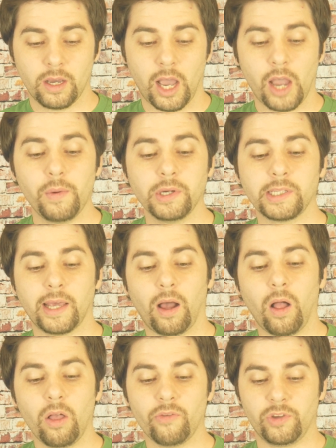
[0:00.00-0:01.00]
I wish that
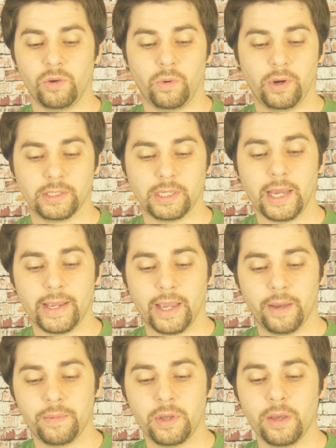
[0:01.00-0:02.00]
all of you were as I
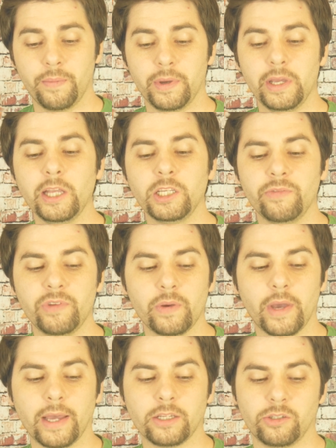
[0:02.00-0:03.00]
am, but each of you
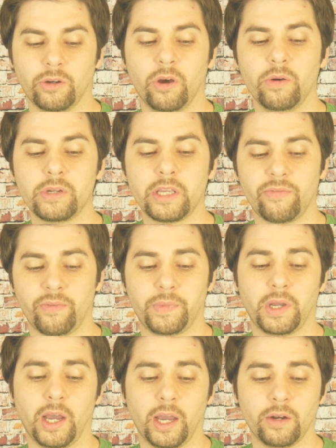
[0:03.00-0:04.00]
has your own gift from
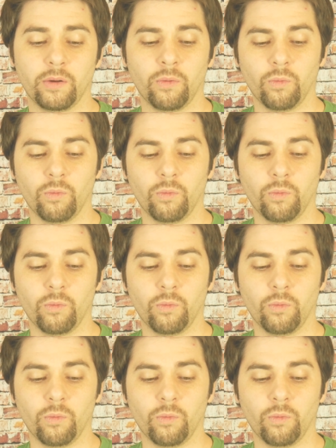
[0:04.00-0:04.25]
God.